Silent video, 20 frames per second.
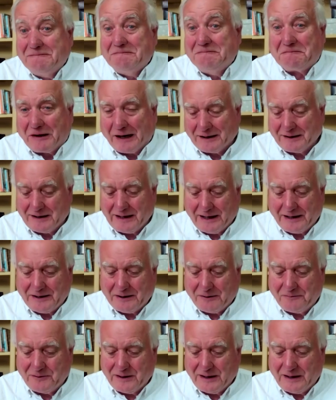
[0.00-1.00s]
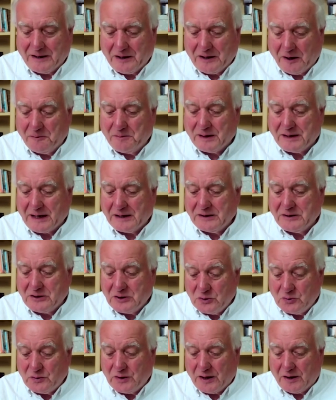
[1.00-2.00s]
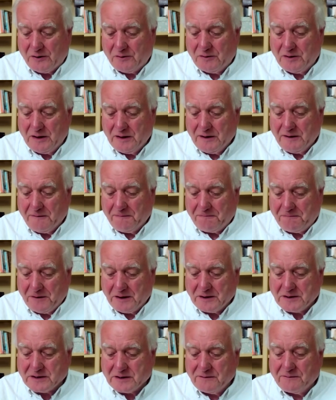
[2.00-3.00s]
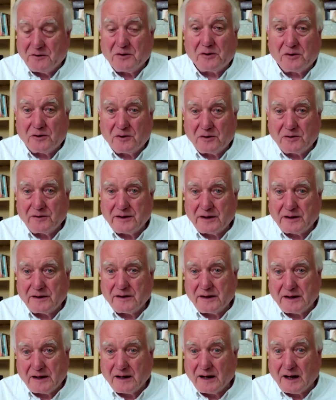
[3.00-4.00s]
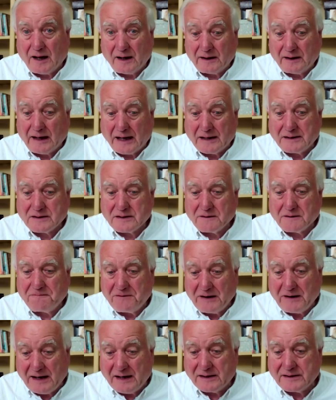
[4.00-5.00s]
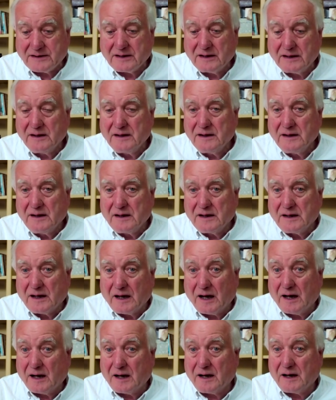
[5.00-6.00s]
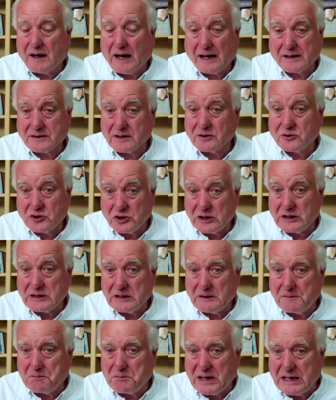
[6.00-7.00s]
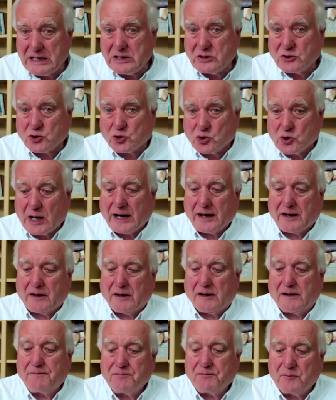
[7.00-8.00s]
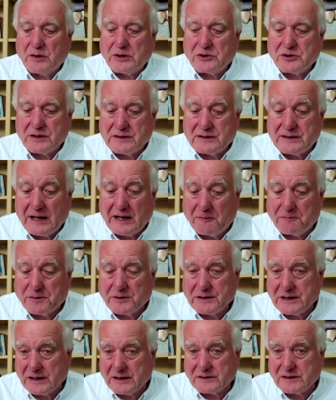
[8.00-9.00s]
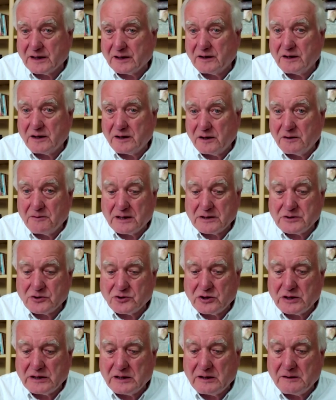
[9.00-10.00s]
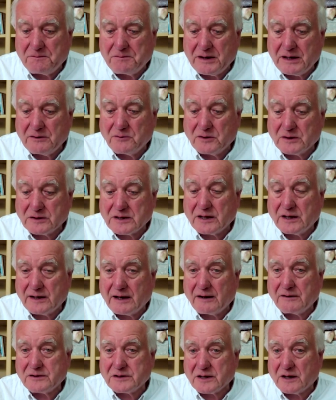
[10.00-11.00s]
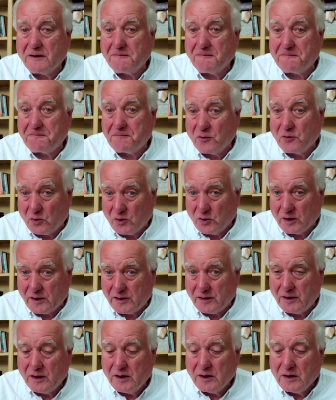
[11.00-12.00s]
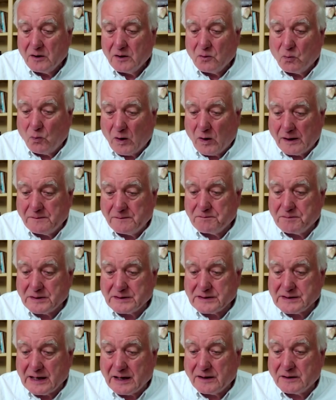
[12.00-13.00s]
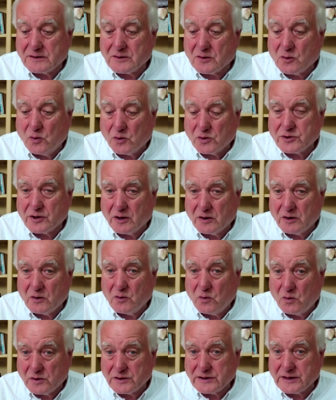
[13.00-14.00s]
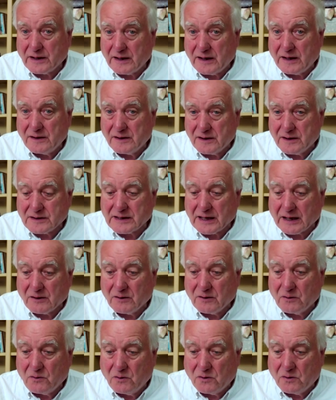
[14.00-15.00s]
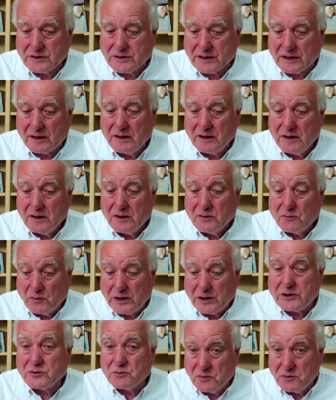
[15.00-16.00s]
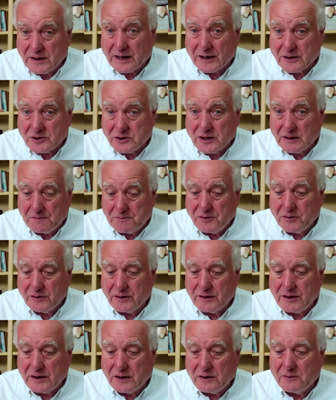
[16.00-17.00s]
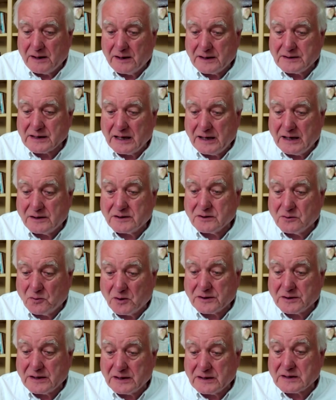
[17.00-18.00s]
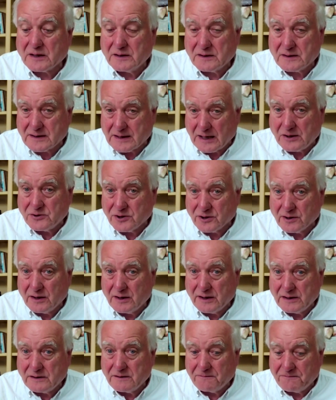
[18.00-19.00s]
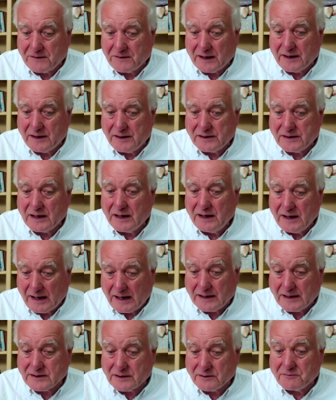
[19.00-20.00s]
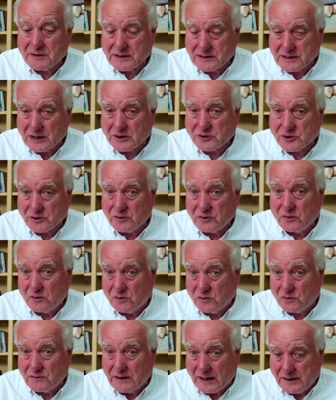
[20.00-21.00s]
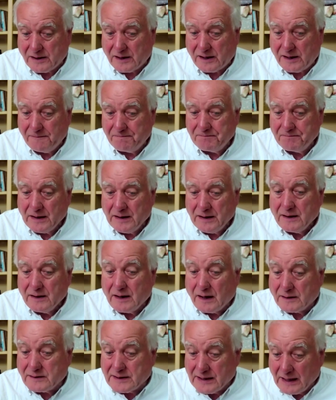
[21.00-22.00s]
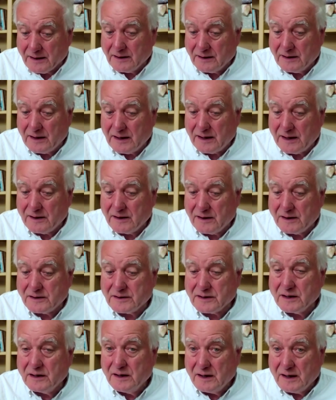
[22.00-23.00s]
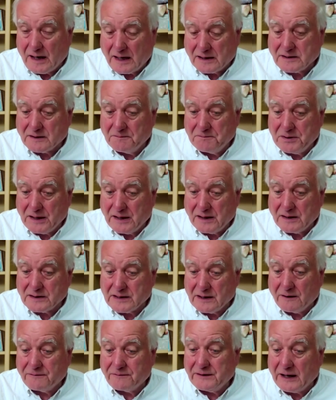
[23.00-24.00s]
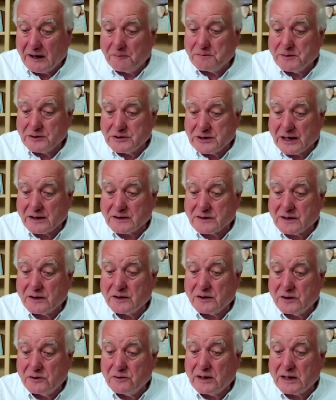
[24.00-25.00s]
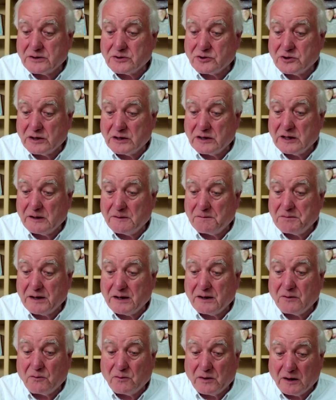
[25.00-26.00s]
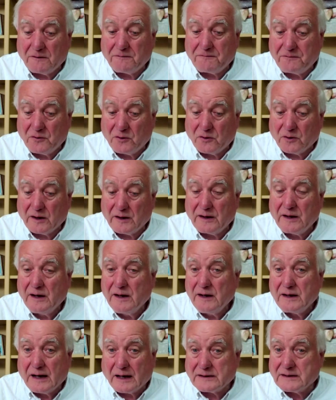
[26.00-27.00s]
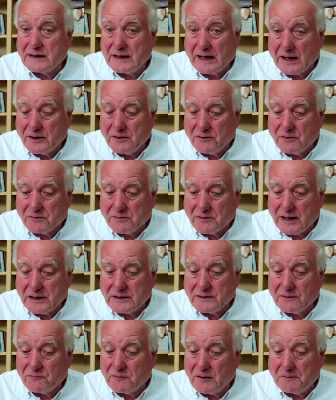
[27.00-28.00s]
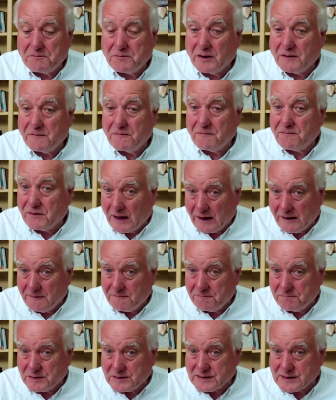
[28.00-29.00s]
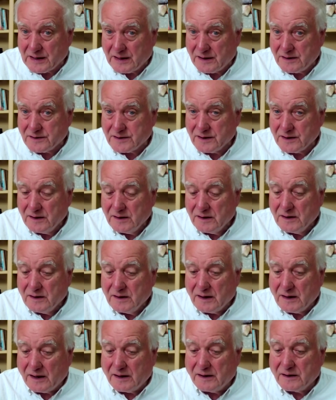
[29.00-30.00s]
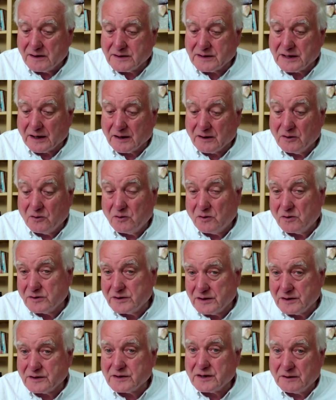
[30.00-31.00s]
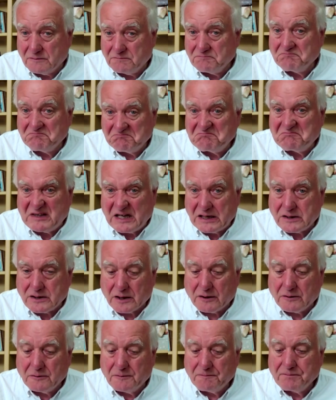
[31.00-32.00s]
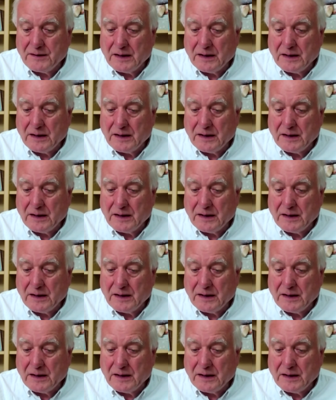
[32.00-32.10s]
frankly, I don't really know, but I do know, first of all, that the Atlanta Fed has a GDP tracker, which is now predicting that US GDP will turn out to have fallen 1% quarter on quarter in the second quarter, which would actually put the US into what is consensually defined as a recession already. And secondly, that S&P itself now projects that US GDP will have fallen at an annual rate of 1.5% in the second quarter, so ditto.